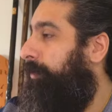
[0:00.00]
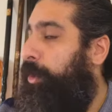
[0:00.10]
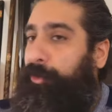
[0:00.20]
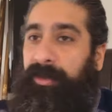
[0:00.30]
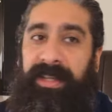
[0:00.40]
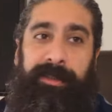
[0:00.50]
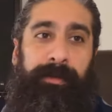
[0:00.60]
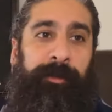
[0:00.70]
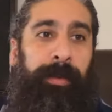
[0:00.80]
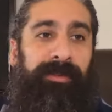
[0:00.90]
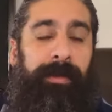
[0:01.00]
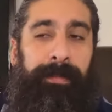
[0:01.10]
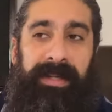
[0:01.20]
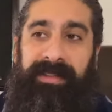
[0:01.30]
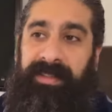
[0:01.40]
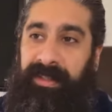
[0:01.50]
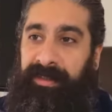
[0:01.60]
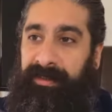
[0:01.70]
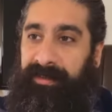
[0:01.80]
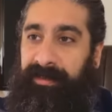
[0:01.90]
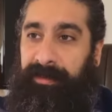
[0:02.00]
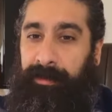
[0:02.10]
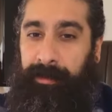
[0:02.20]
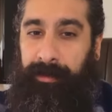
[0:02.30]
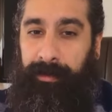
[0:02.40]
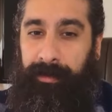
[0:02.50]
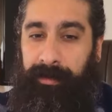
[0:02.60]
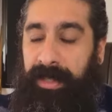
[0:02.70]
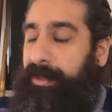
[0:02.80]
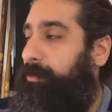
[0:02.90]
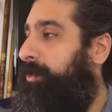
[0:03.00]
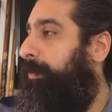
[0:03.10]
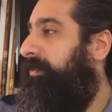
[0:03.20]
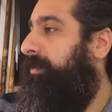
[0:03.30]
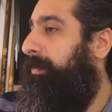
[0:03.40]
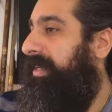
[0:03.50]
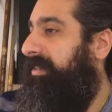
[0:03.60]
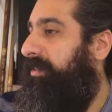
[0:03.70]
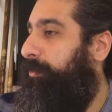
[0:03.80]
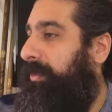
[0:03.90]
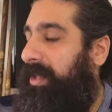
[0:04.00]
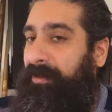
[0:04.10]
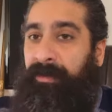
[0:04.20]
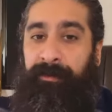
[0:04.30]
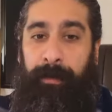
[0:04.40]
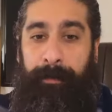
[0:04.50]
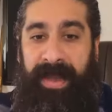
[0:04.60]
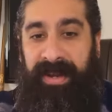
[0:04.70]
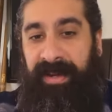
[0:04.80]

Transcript: So there's a responsibility. There's a responsibility to love for men,